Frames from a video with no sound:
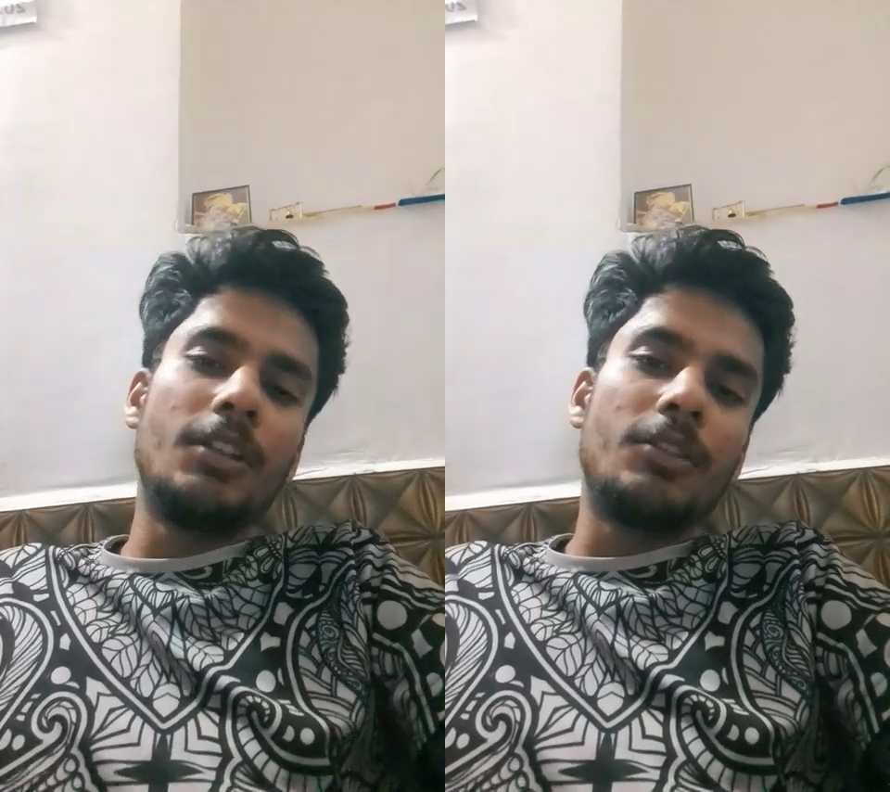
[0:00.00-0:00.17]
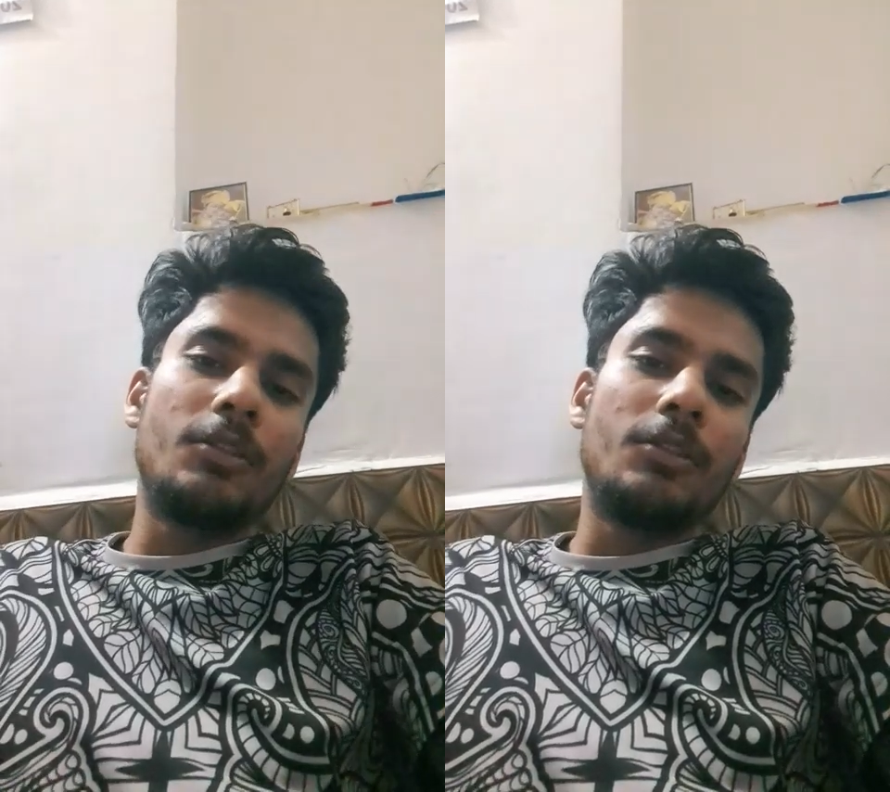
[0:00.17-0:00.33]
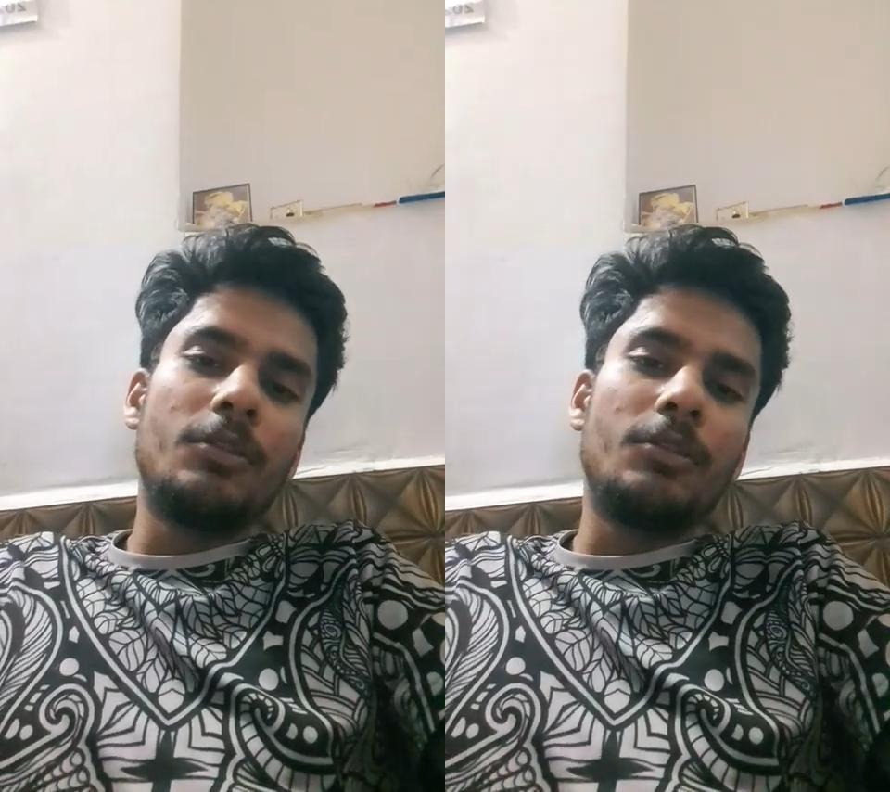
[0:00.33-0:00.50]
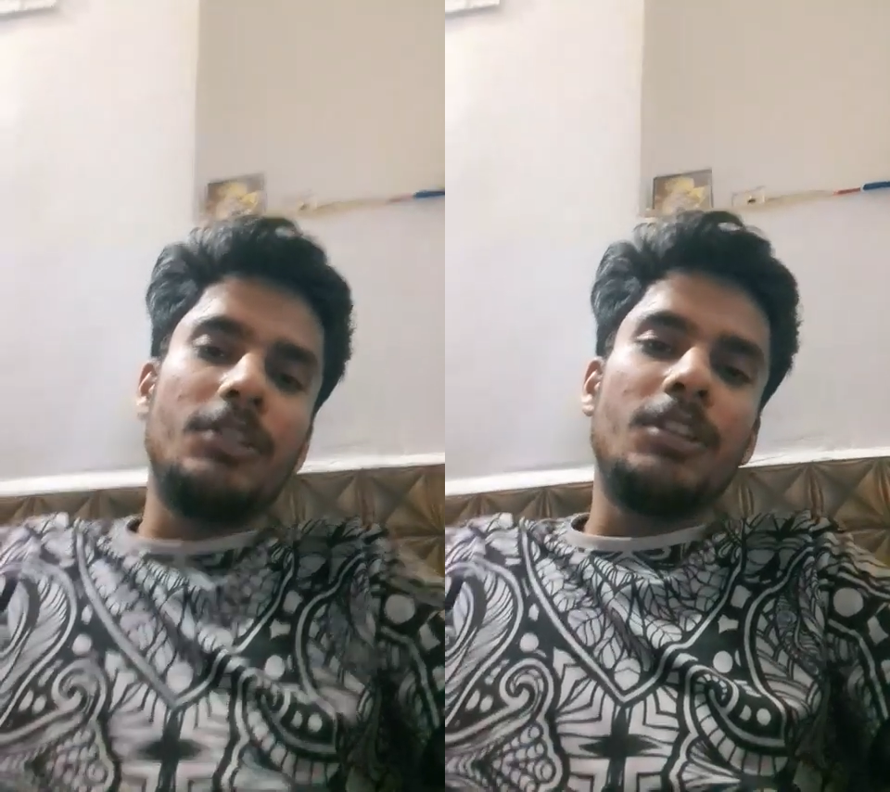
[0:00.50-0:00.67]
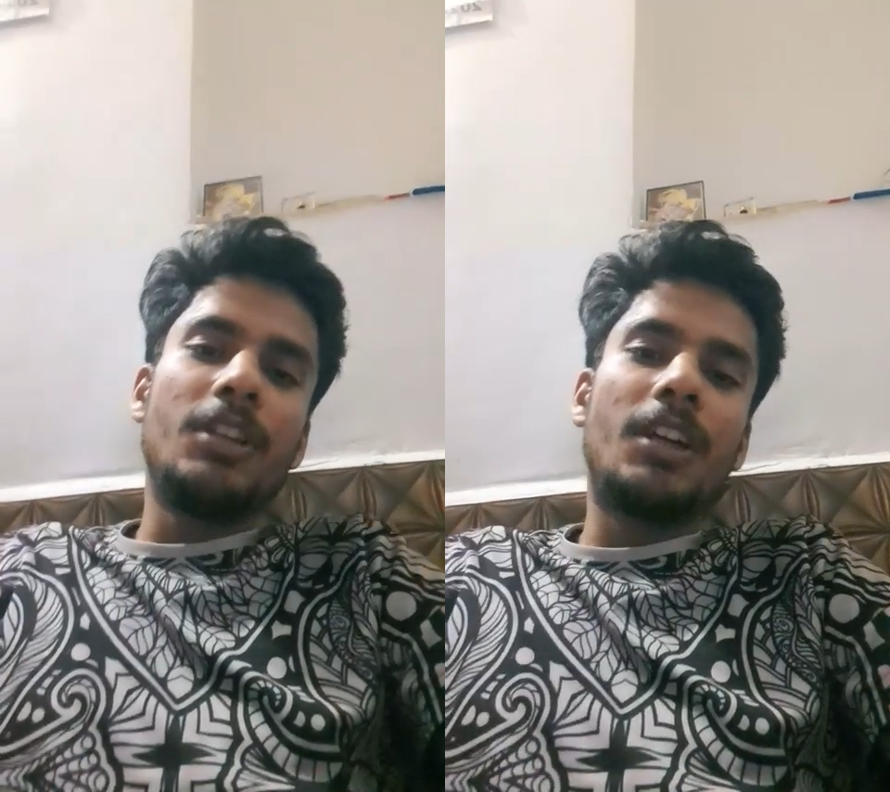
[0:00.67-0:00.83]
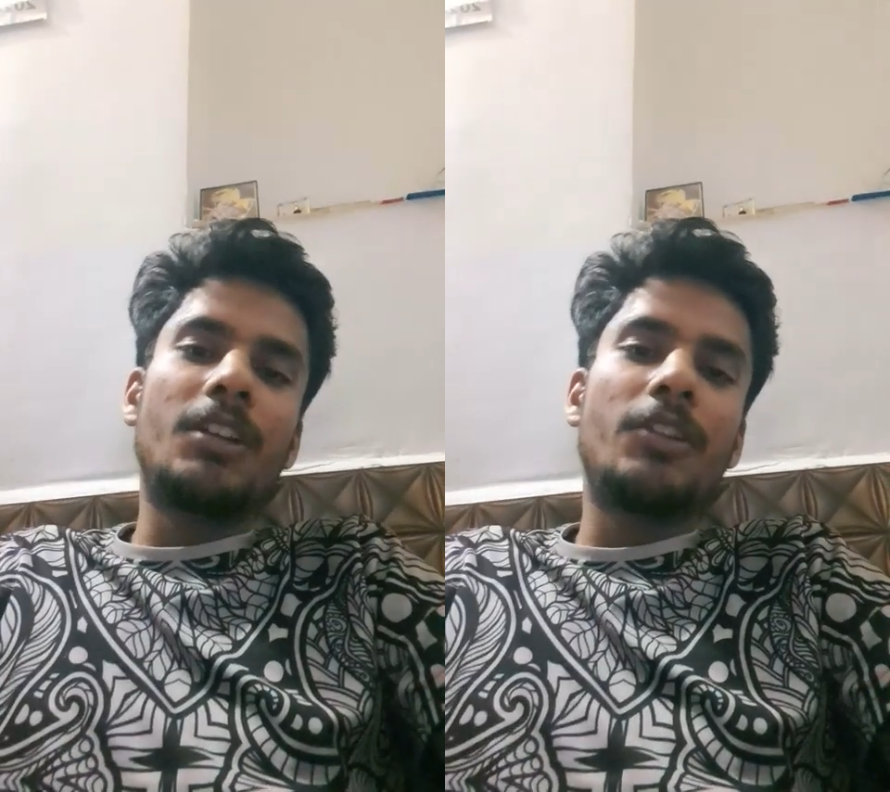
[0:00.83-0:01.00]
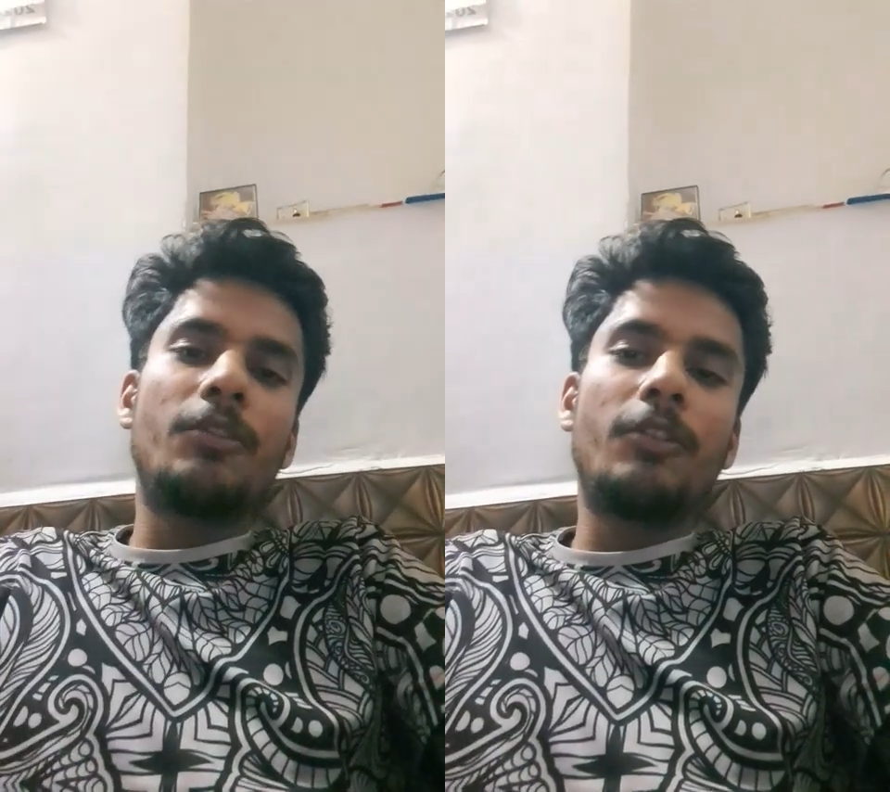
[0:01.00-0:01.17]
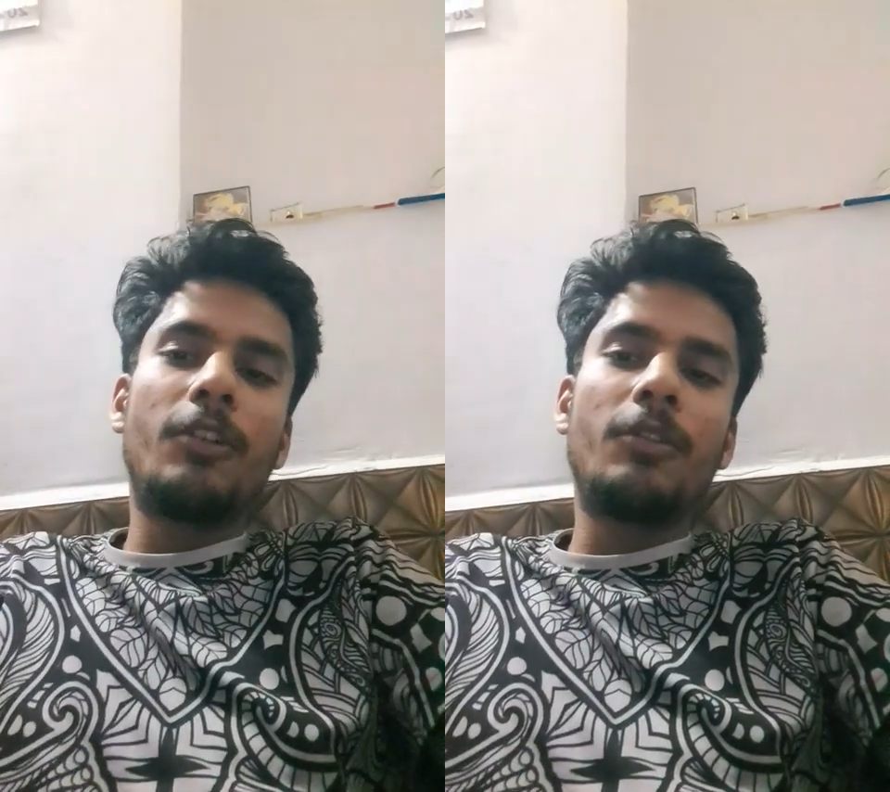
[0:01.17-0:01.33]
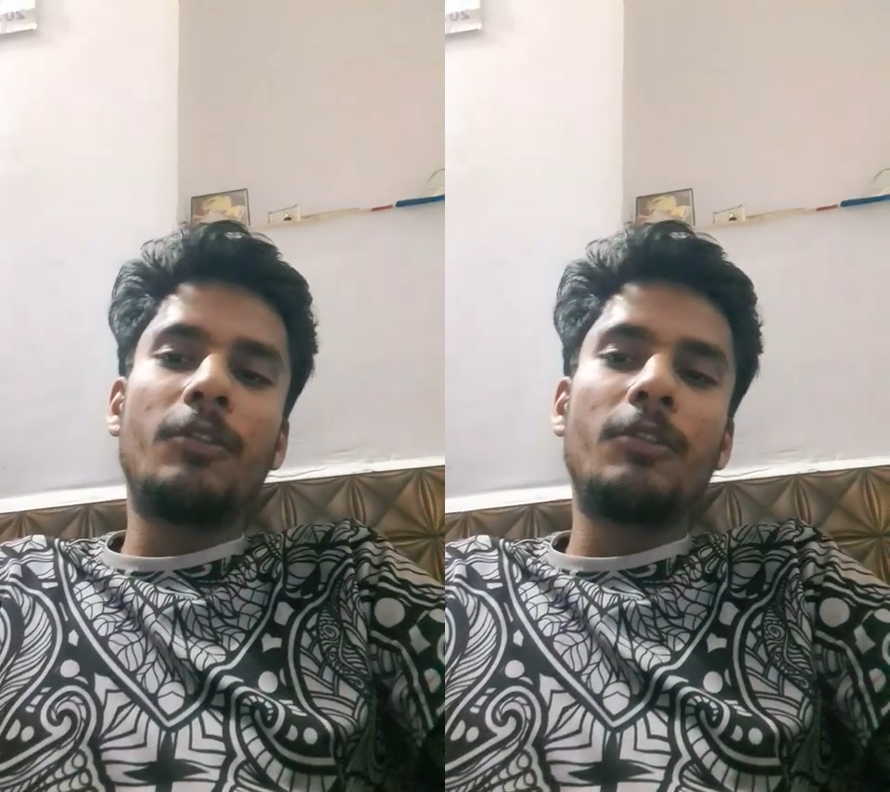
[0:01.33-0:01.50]
So these are the
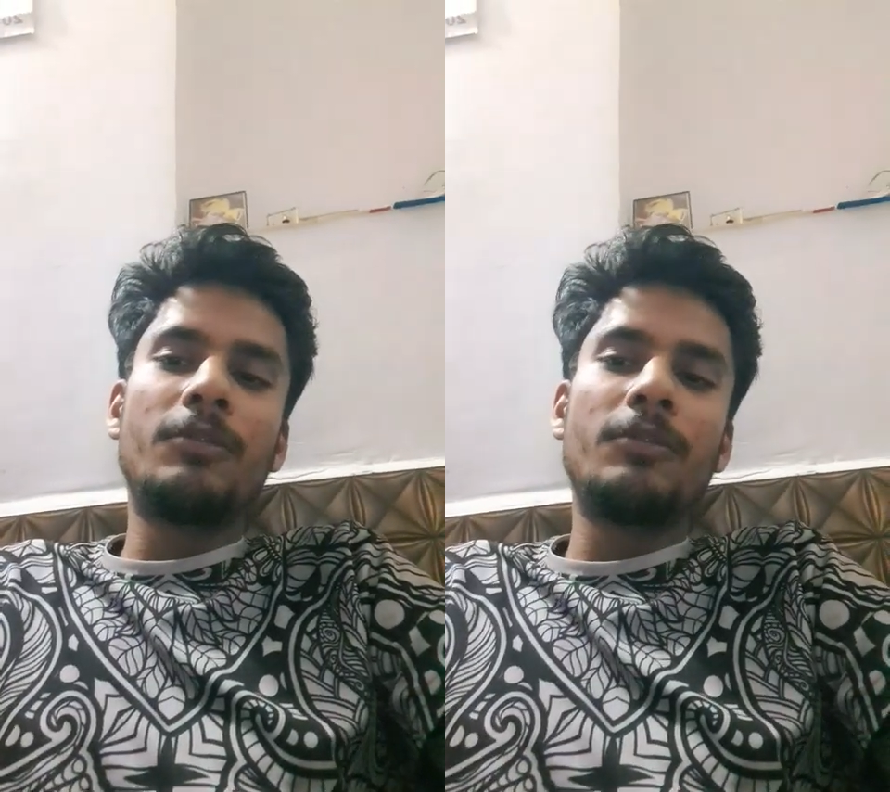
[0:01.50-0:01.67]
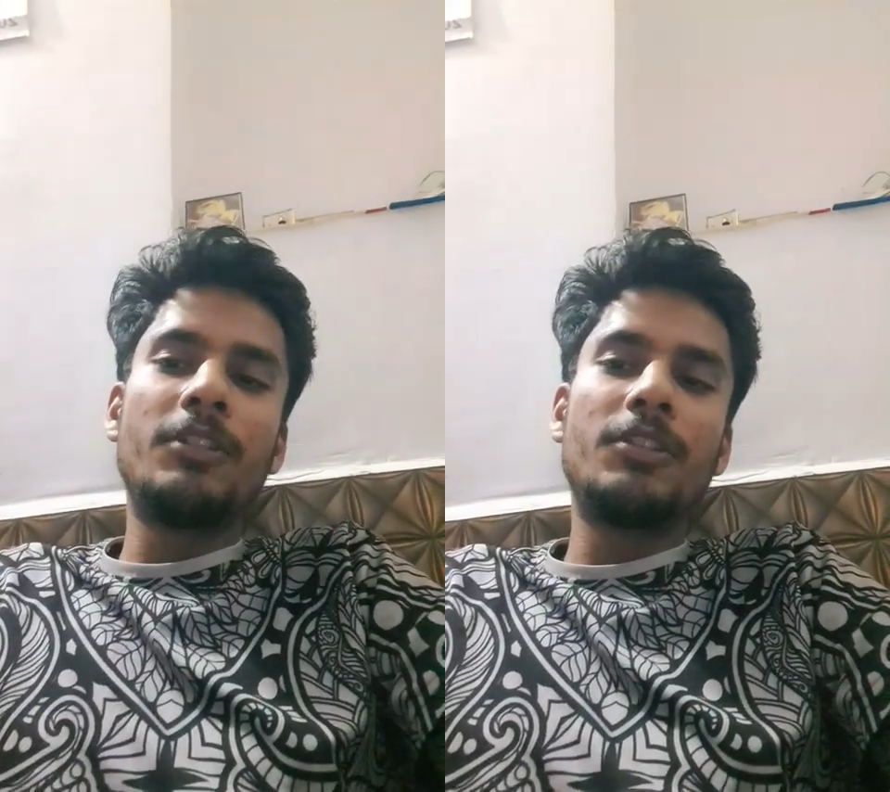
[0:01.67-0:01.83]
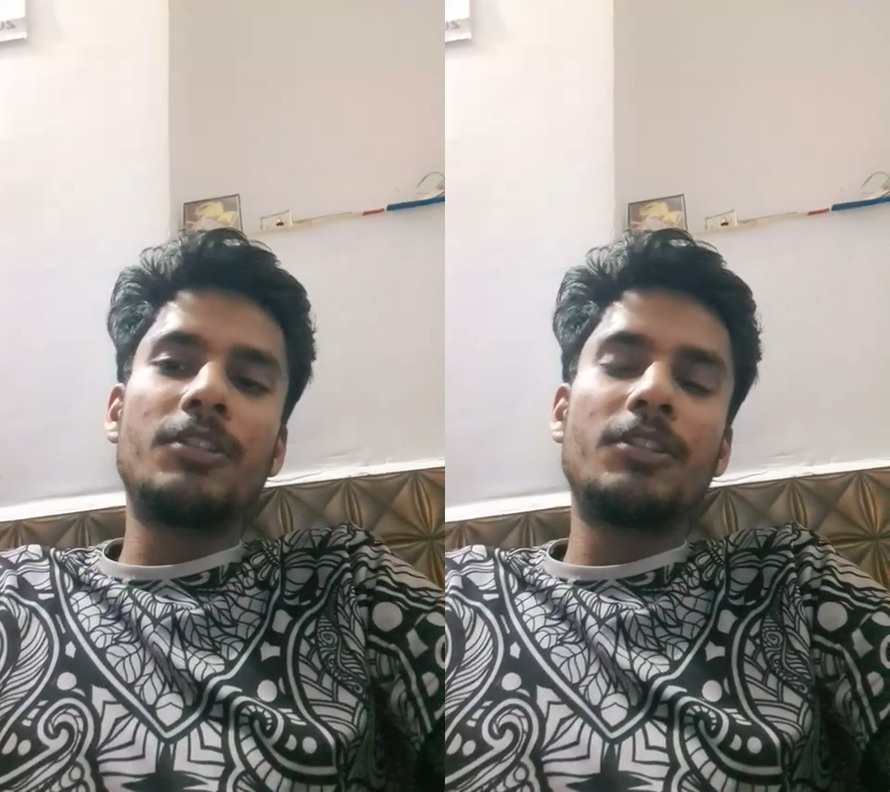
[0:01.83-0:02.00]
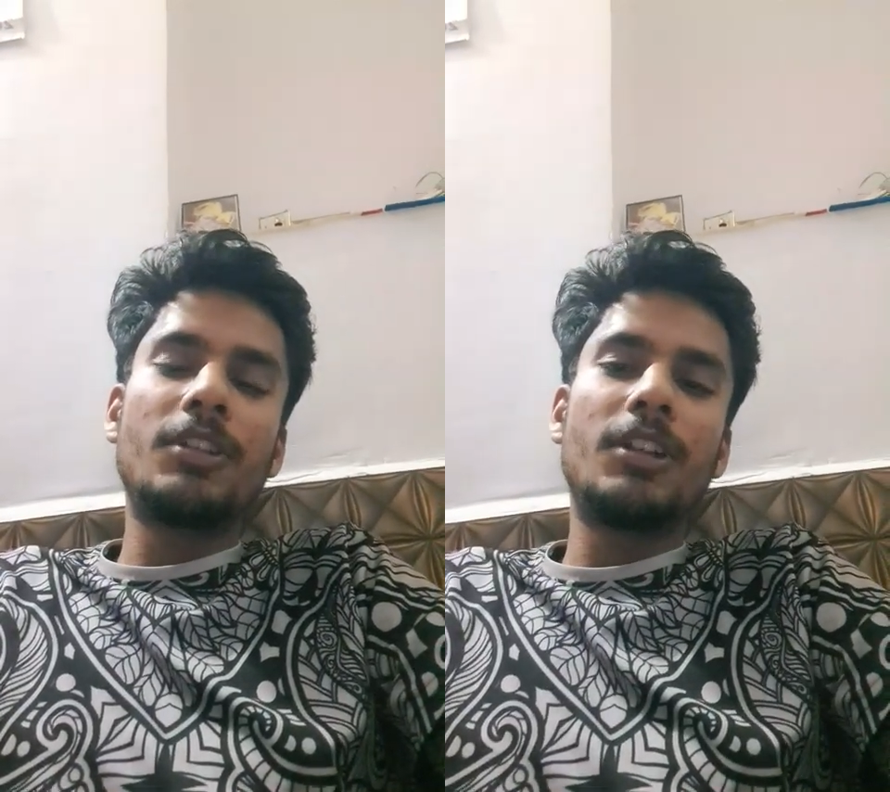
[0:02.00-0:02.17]
firewalls which